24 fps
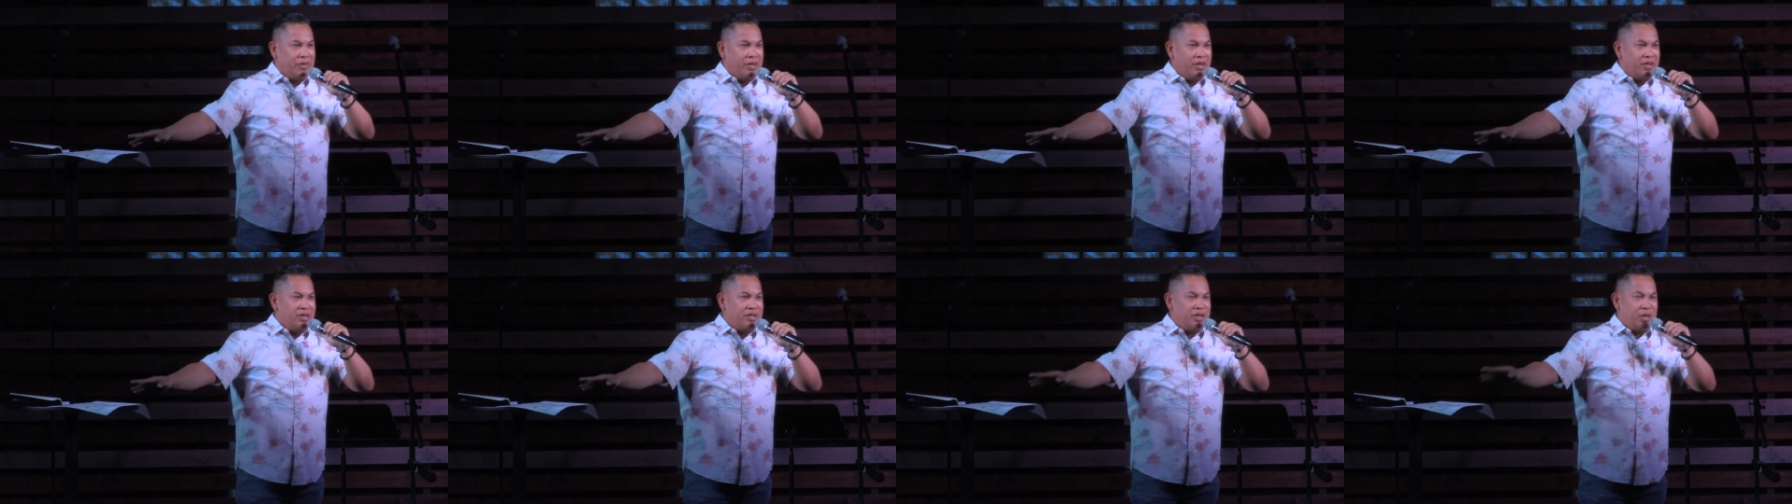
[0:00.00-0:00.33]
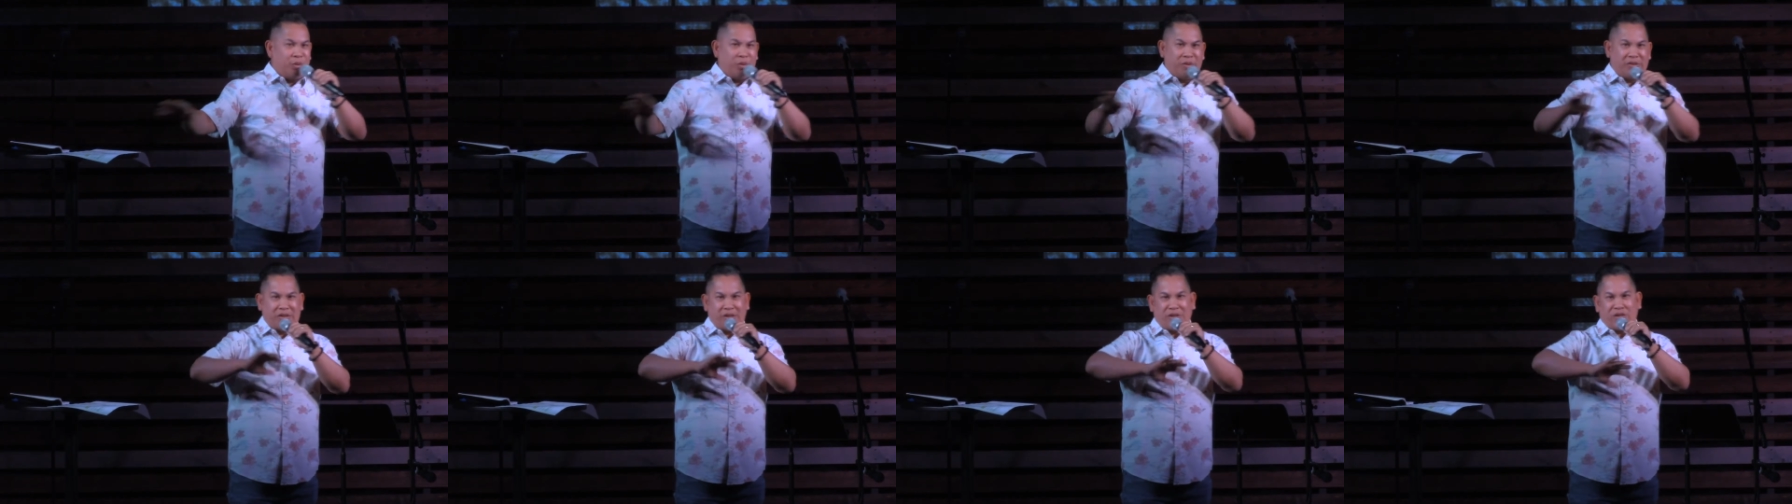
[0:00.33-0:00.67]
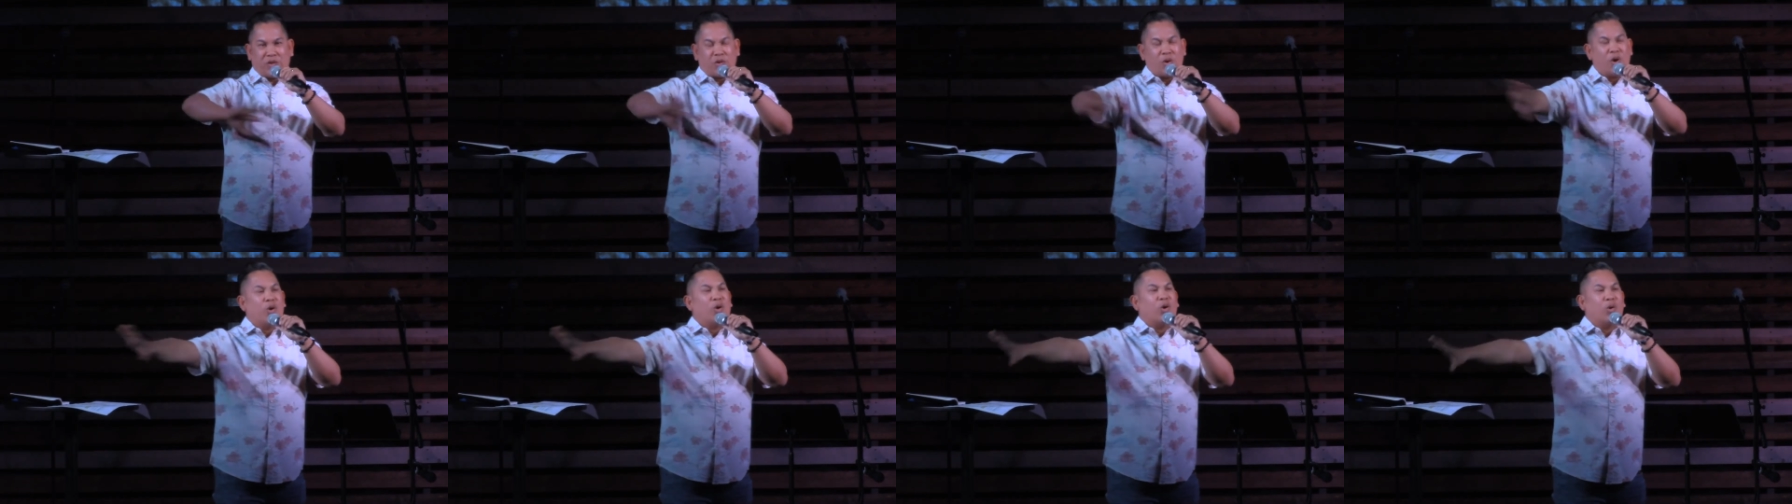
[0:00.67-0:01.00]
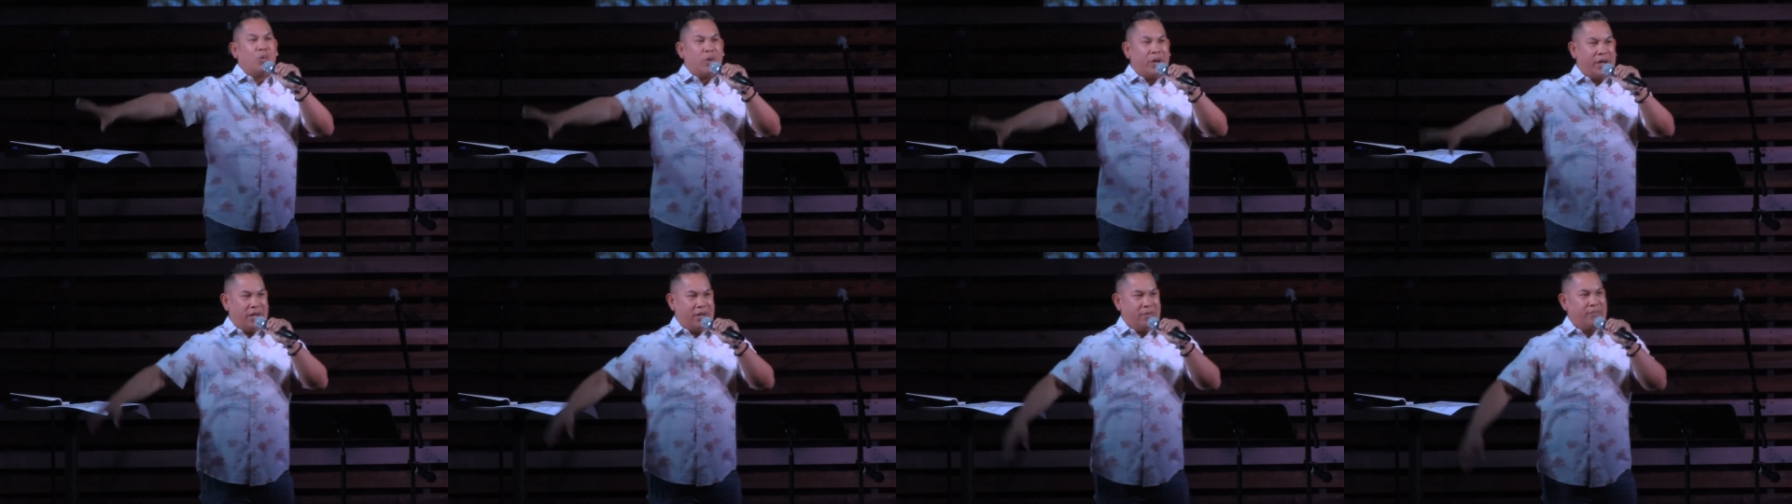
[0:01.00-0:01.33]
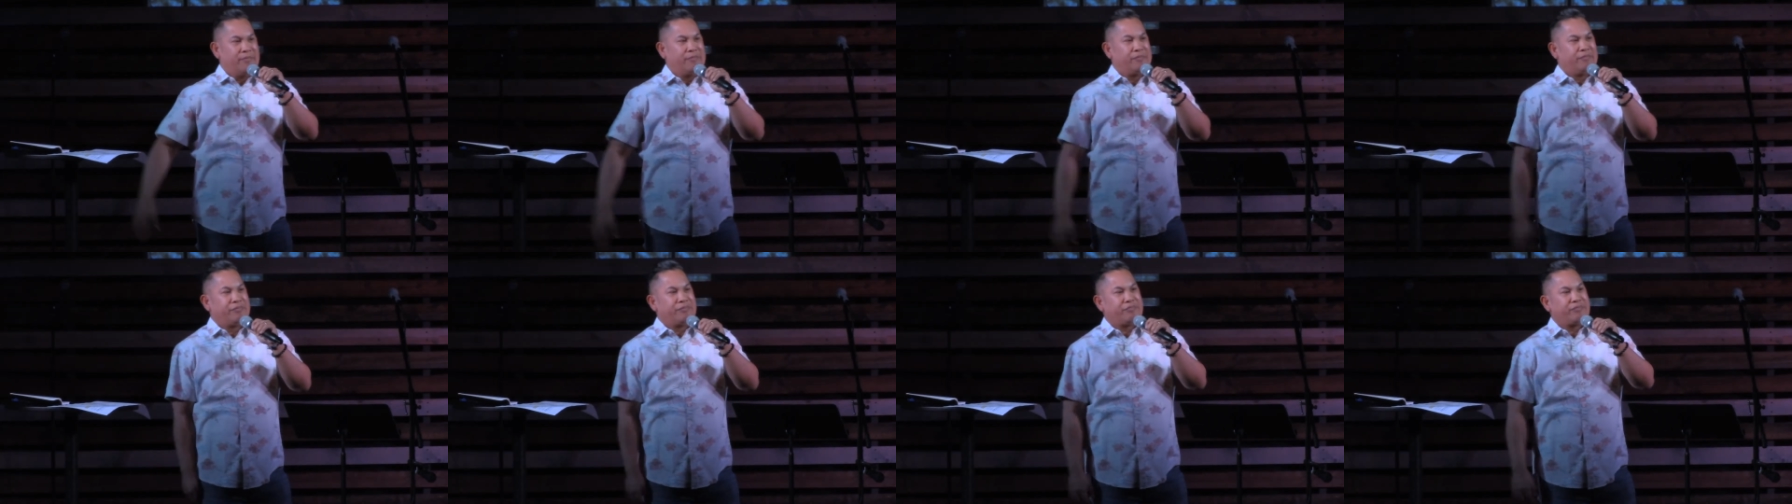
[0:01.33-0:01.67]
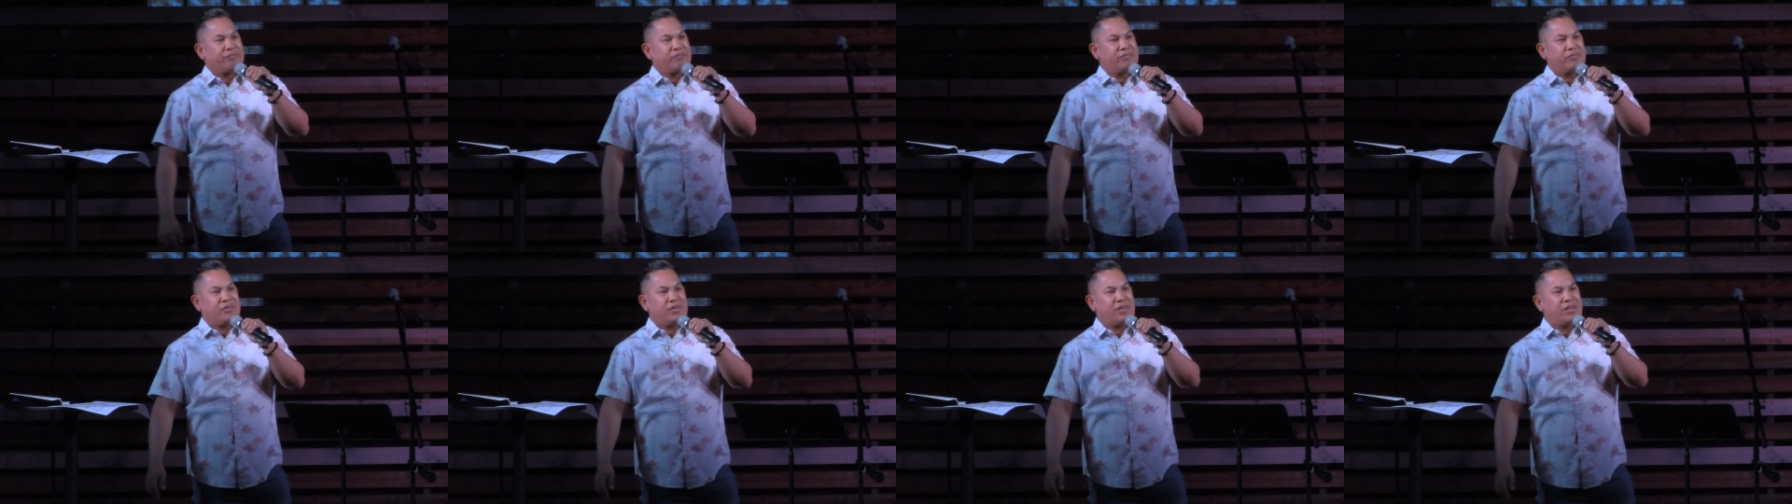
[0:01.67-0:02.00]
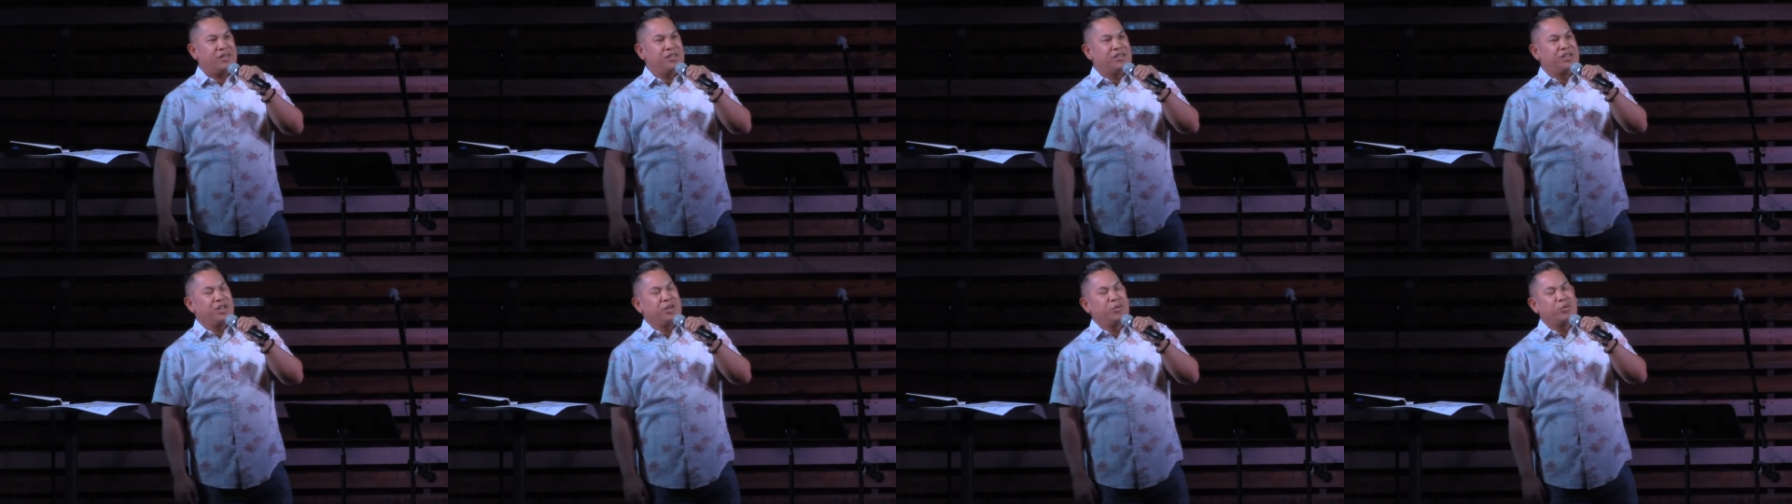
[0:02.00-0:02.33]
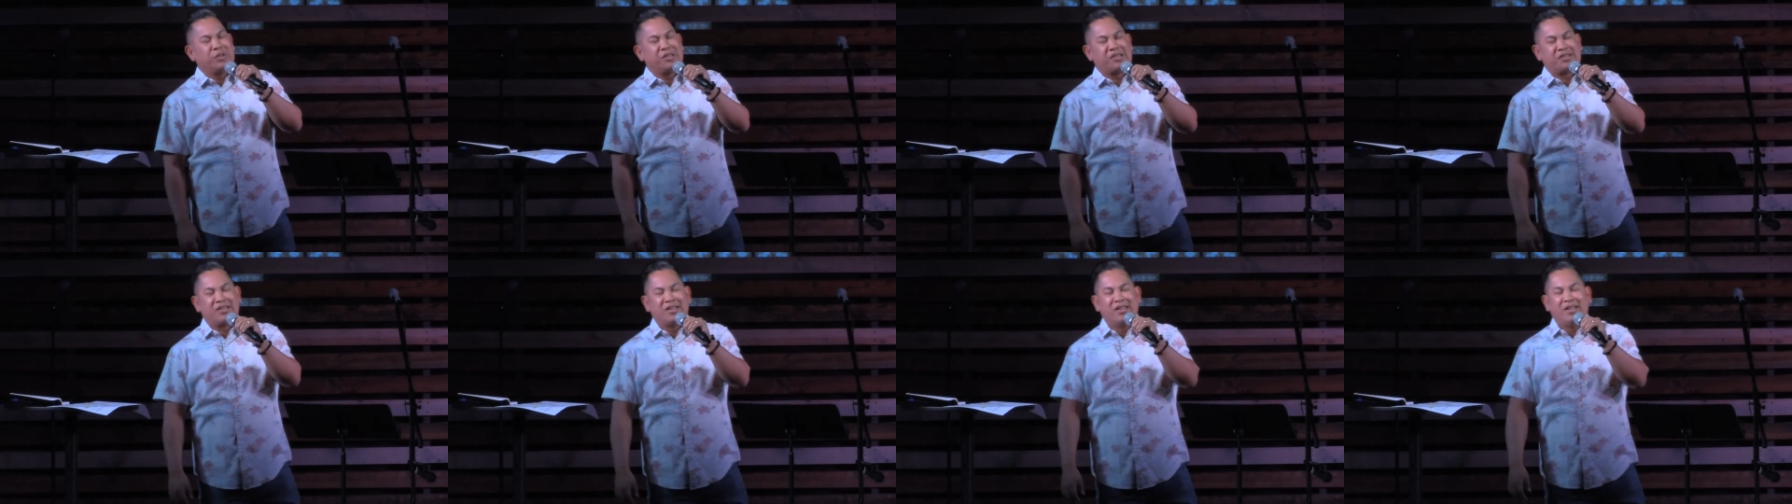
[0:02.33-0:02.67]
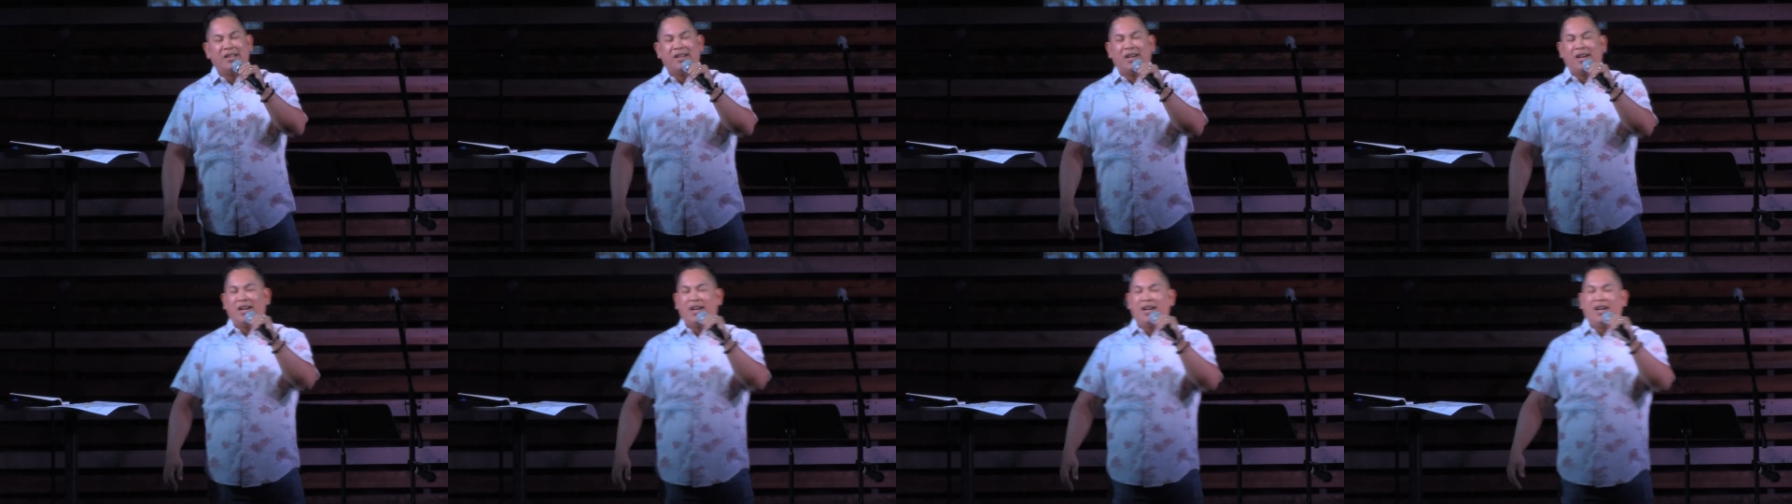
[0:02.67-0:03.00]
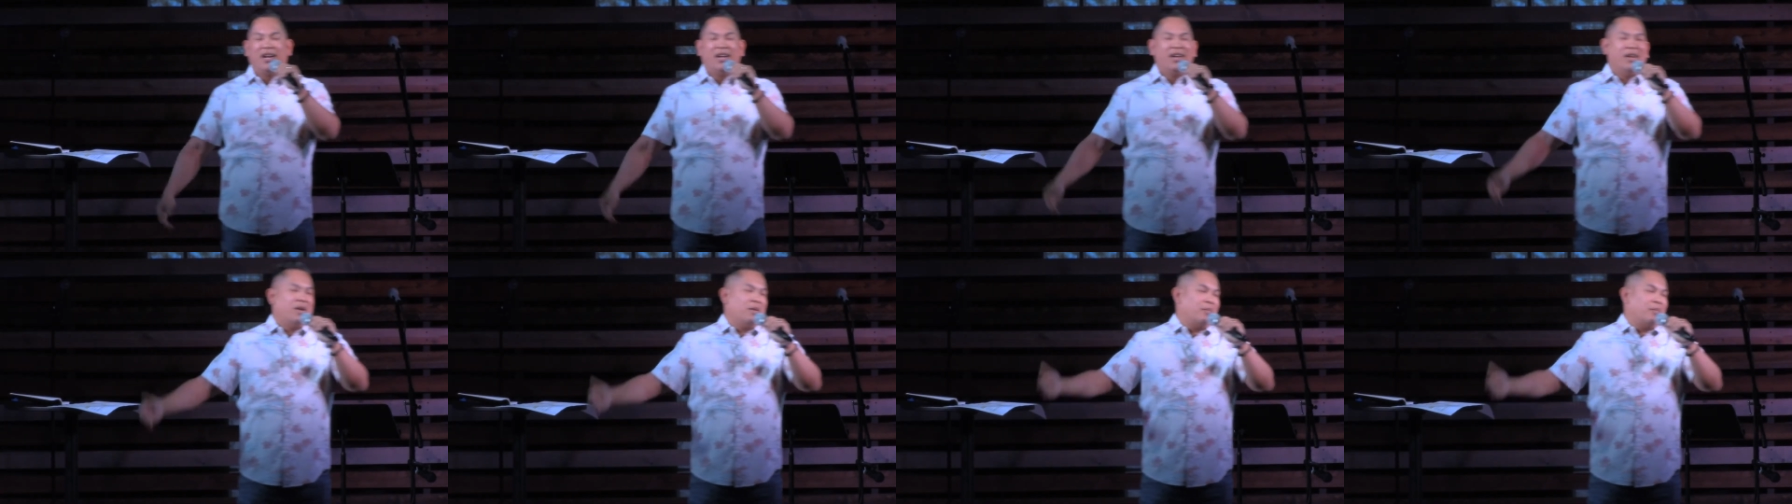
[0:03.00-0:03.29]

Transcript: She was a throwaway. She was, uh,